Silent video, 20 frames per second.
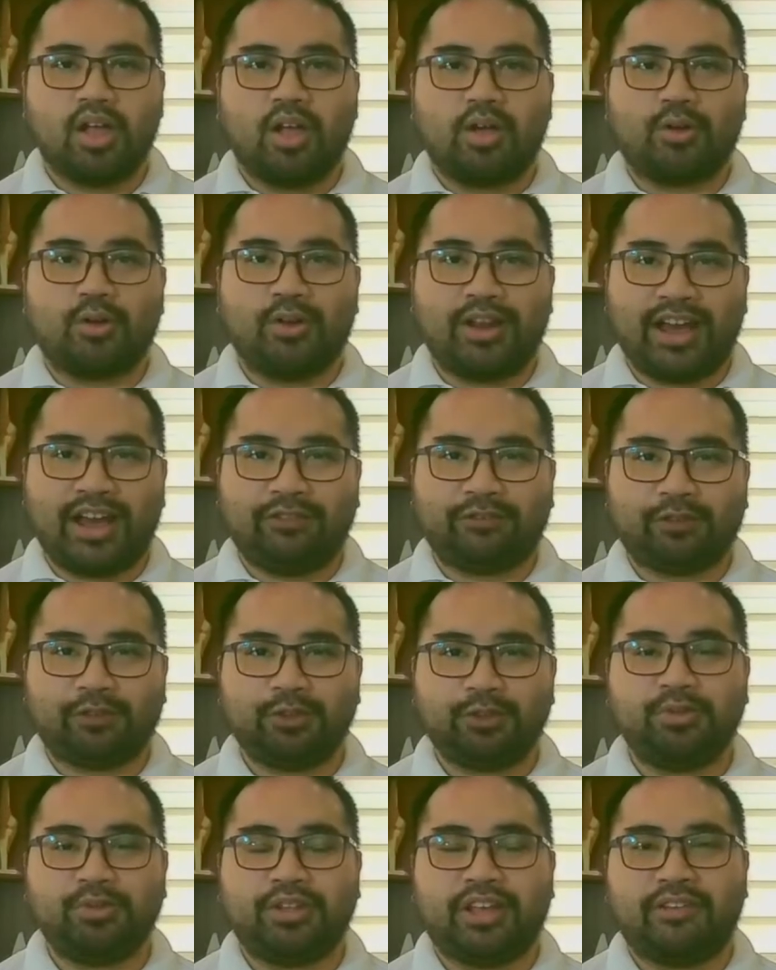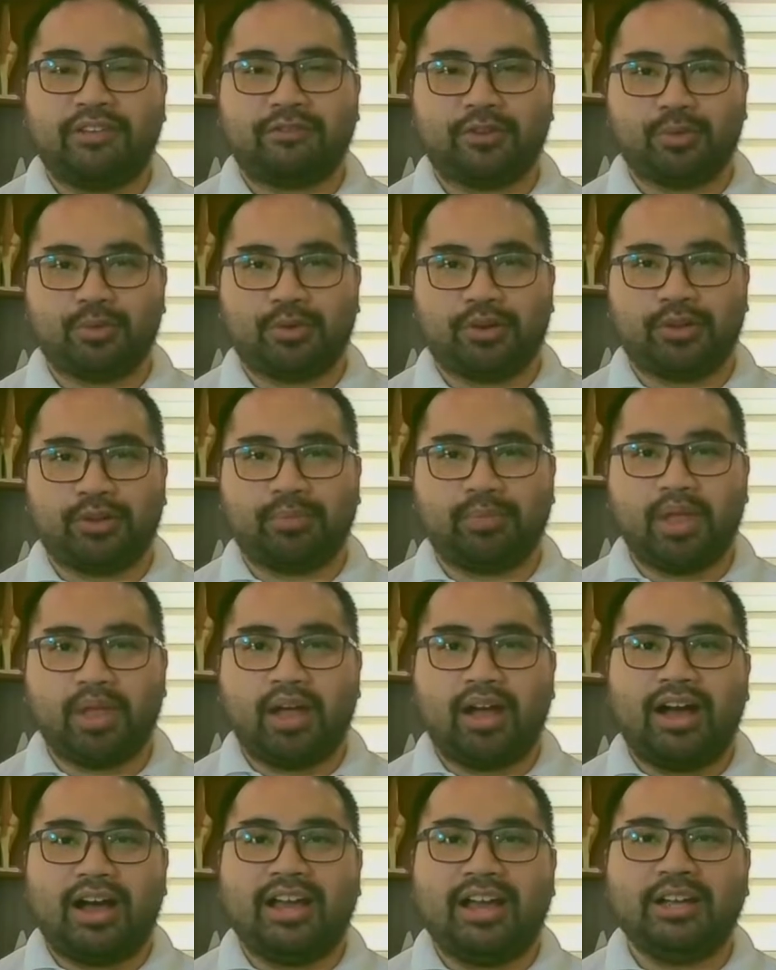Good afternoon, everyone.
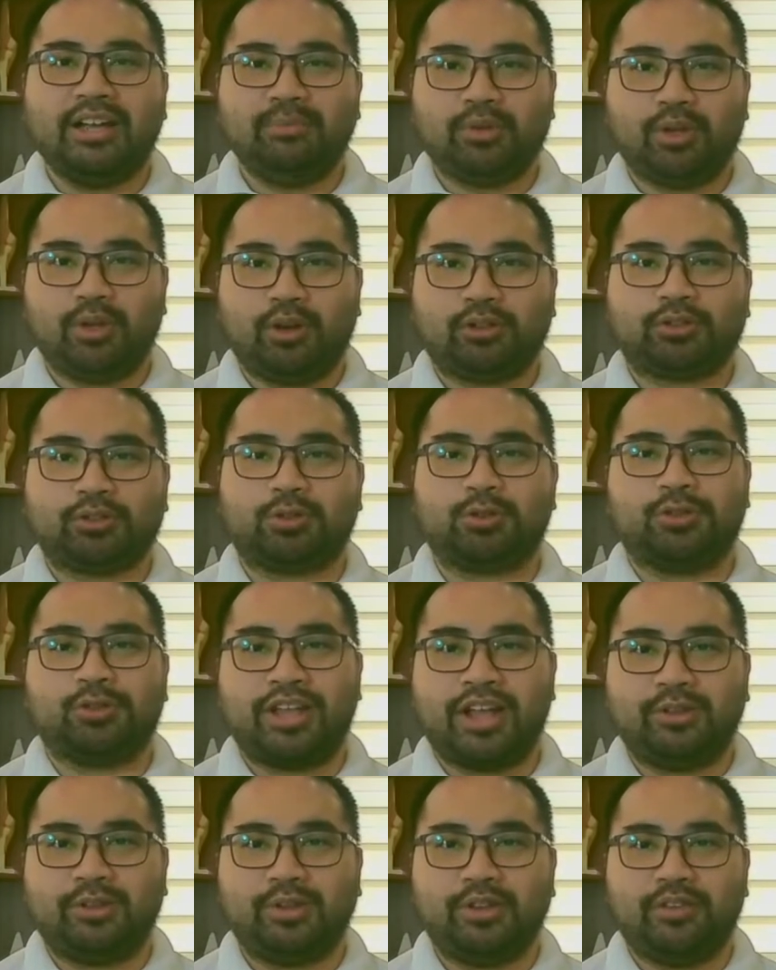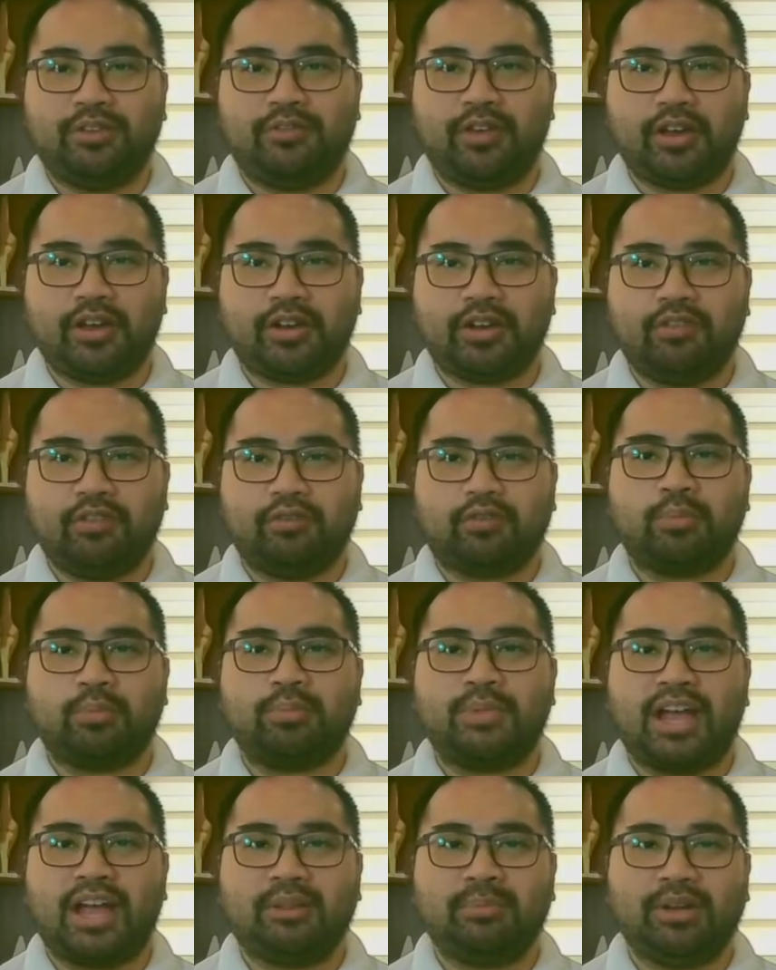I am Dr. Ronaldo De Vera from
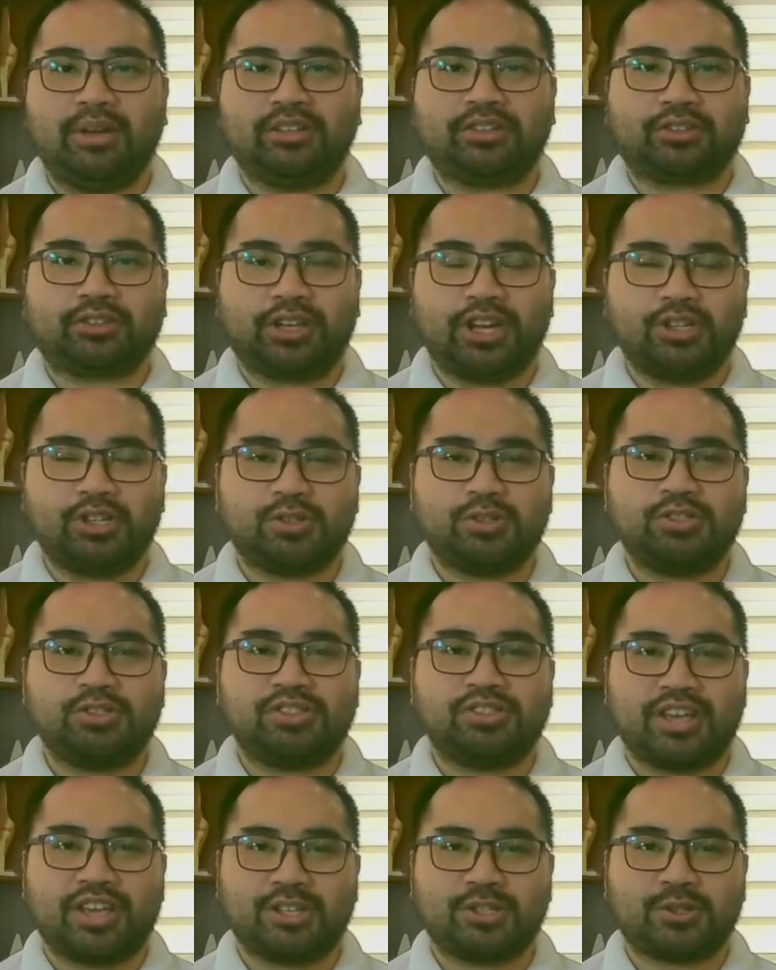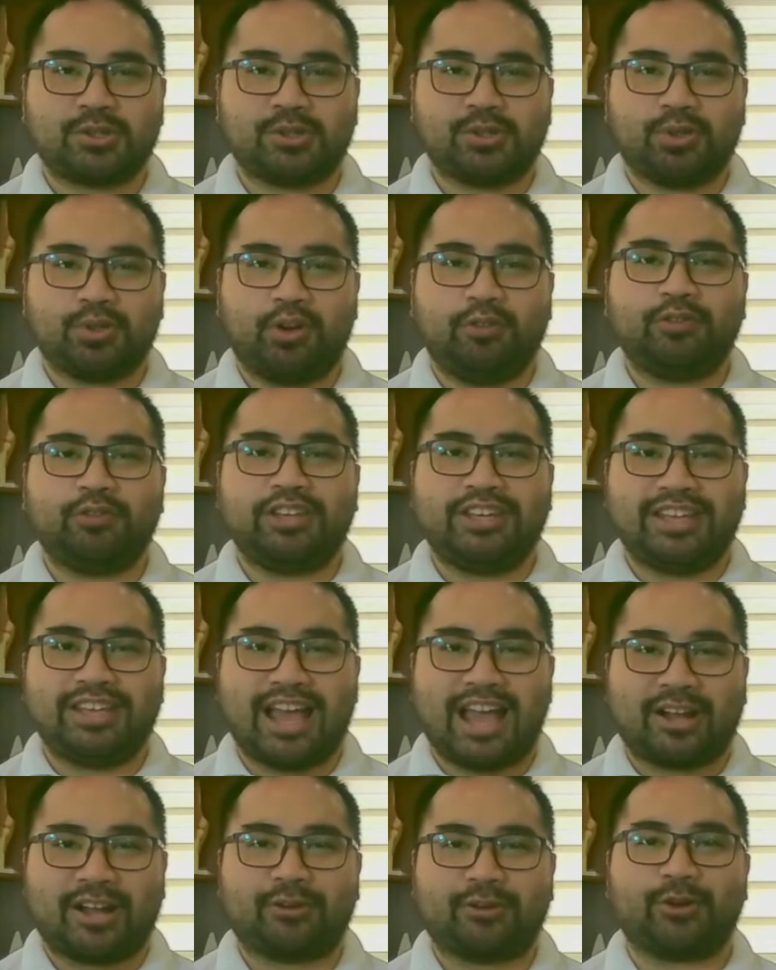the Administration Section of
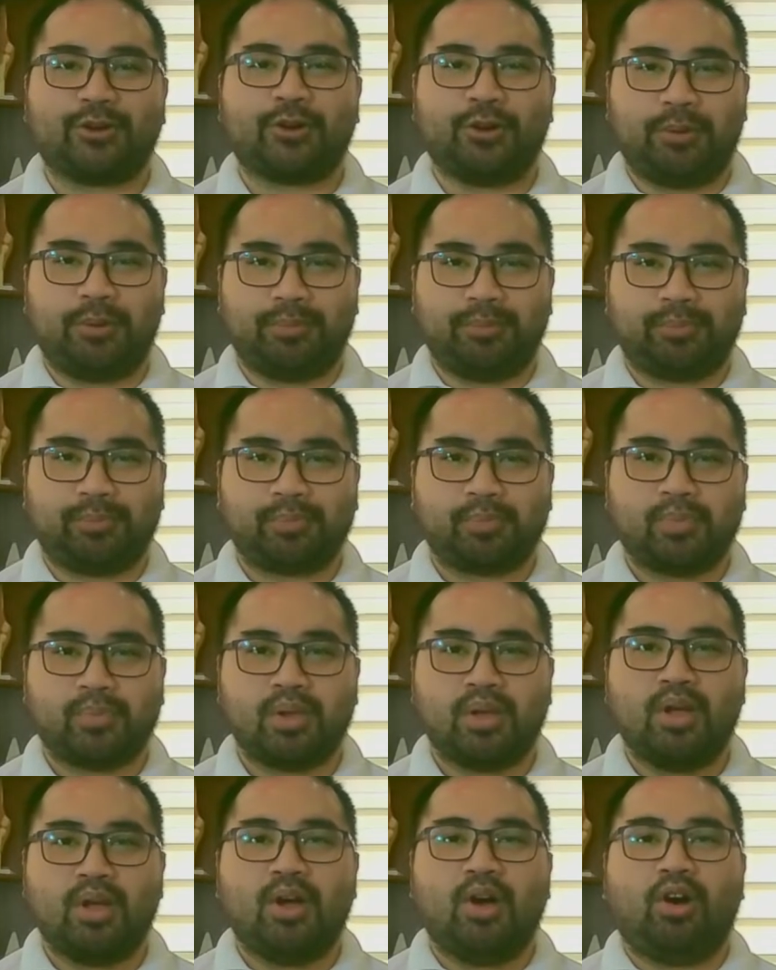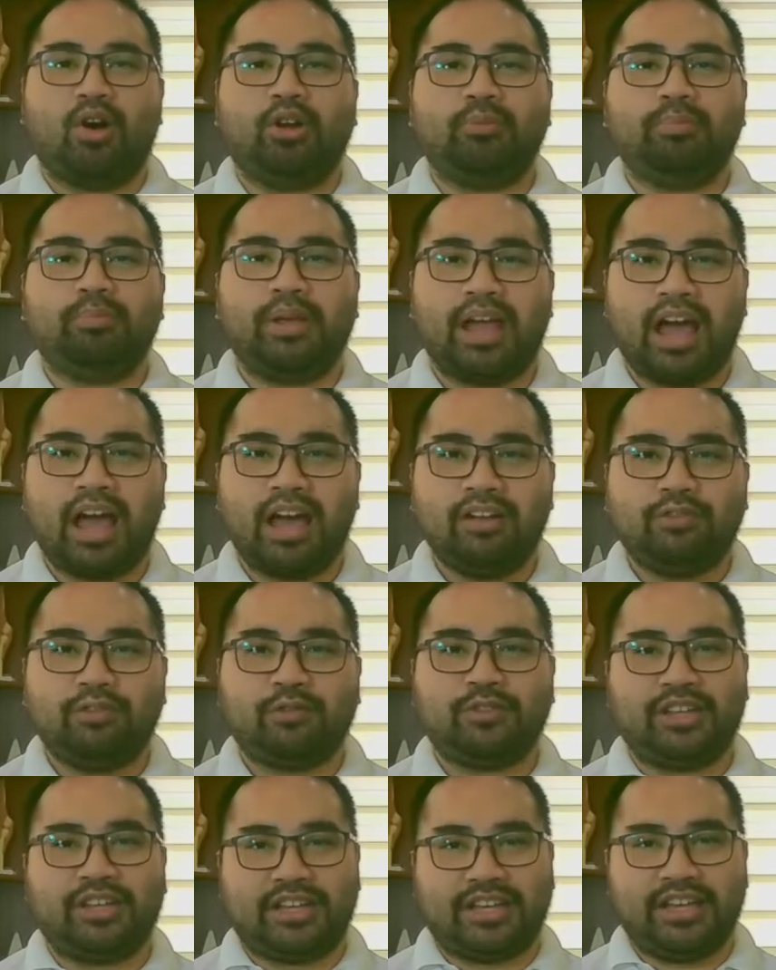eAgricom. On behalf of
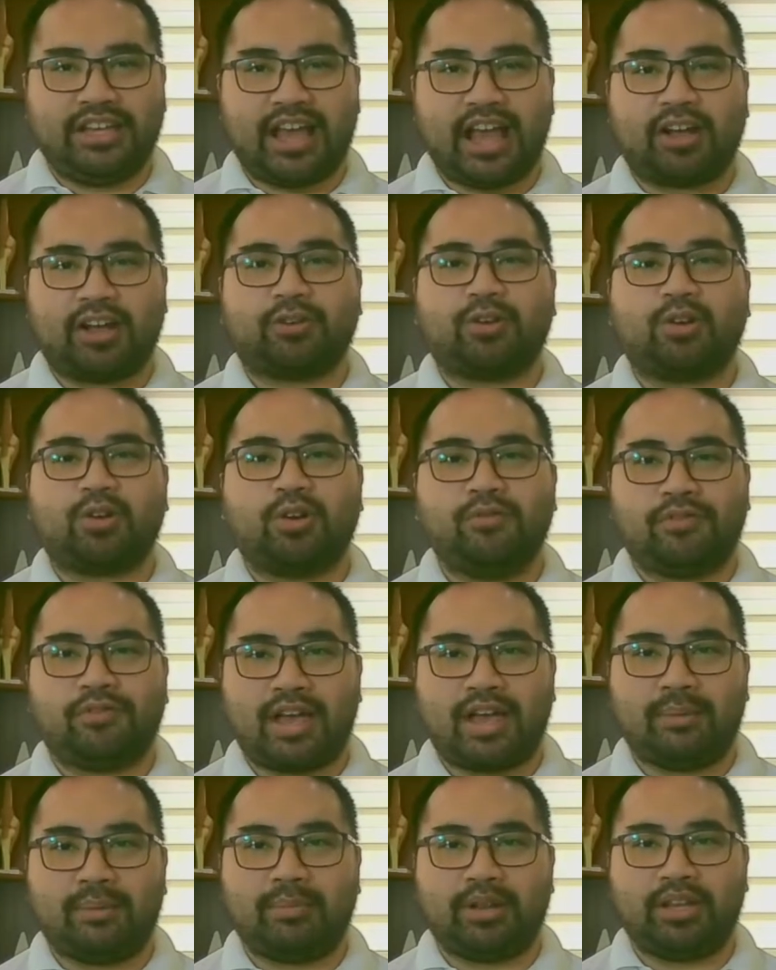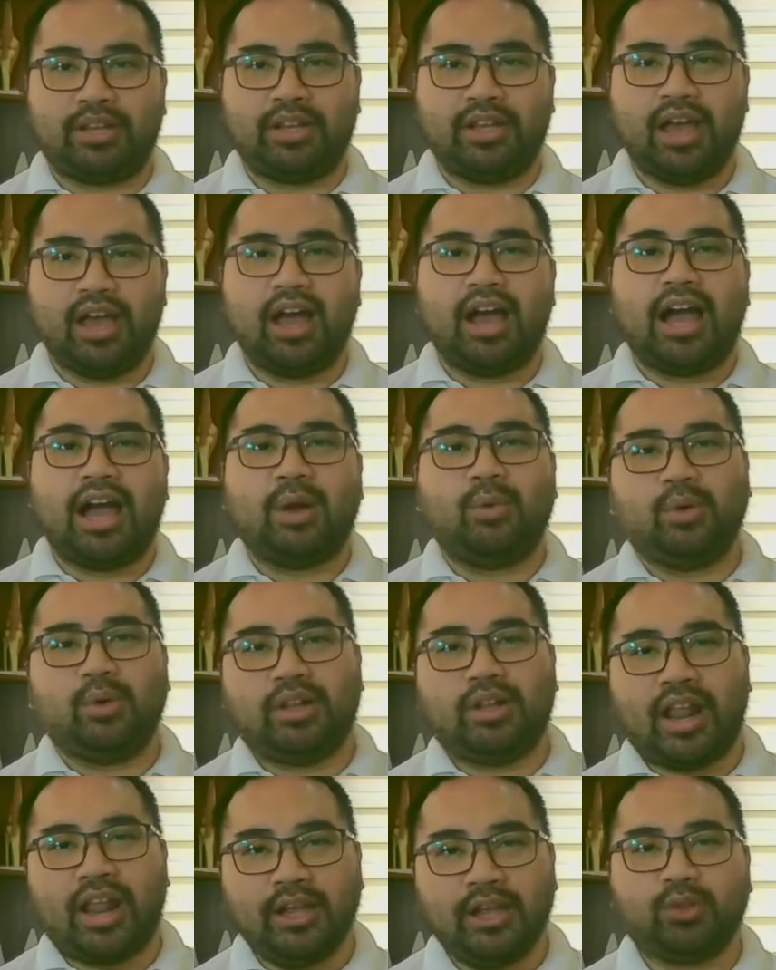the eAgricom family, I would
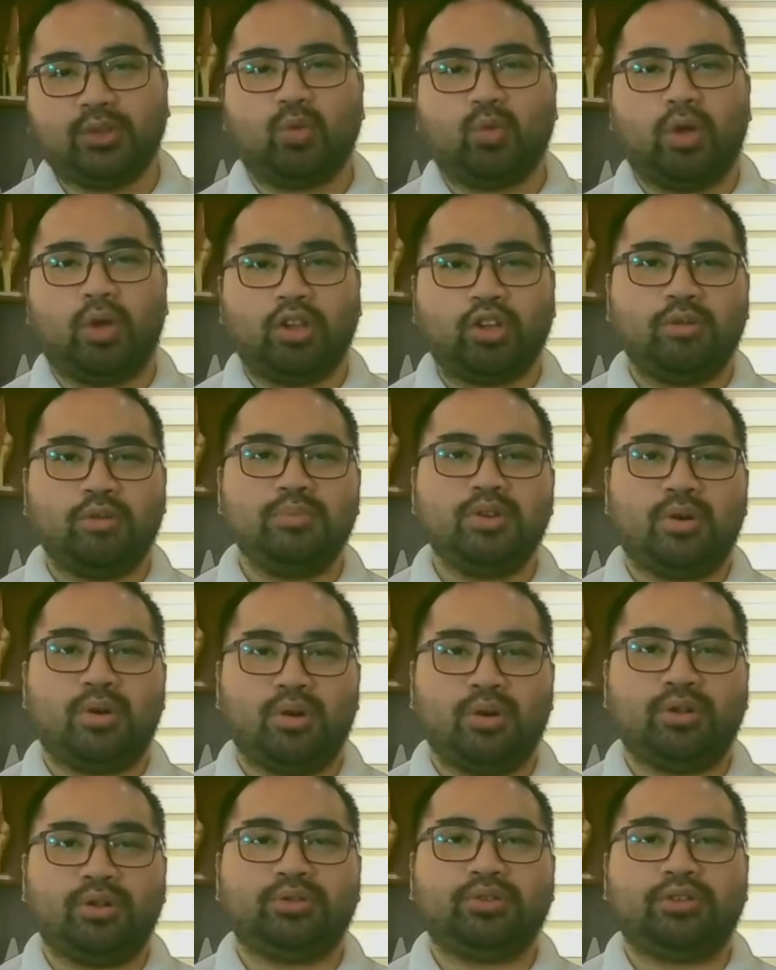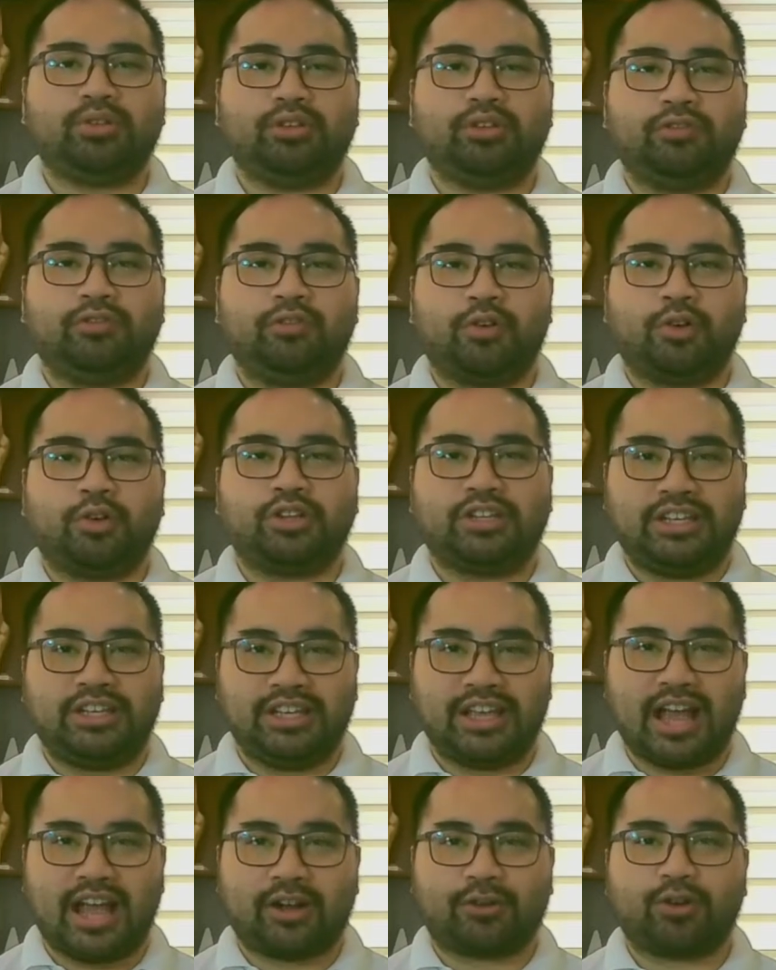like to welcome you all to the fourth
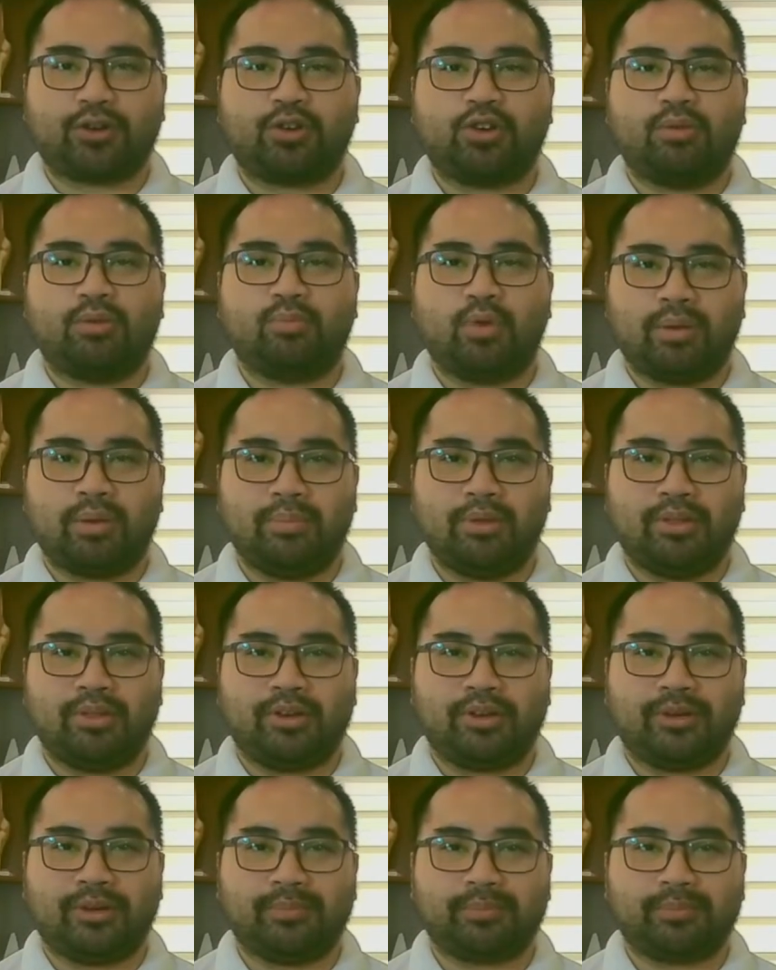eAgricom webinar.